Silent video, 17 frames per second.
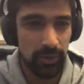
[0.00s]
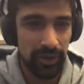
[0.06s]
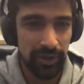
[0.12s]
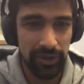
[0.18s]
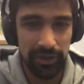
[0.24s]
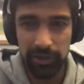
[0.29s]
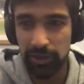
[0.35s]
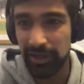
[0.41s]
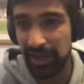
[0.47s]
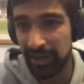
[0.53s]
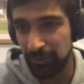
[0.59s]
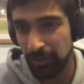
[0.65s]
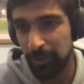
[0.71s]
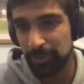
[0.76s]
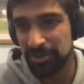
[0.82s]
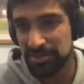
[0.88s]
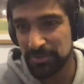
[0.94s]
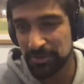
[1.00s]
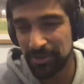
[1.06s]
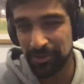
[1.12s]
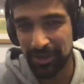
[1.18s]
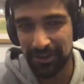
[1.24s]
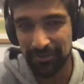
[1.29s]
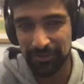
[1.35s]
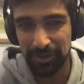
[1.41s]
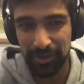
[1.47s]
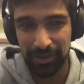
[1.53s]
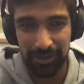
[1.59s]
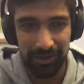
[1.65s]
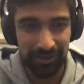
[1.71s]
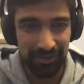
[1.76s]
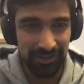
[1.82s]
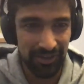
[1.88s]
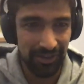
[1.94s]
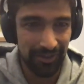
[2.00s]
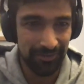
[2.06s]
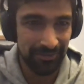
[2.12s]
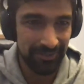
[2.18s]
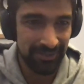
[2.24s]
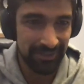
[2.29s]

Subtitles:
quite early on. And Robin's been around for a long time.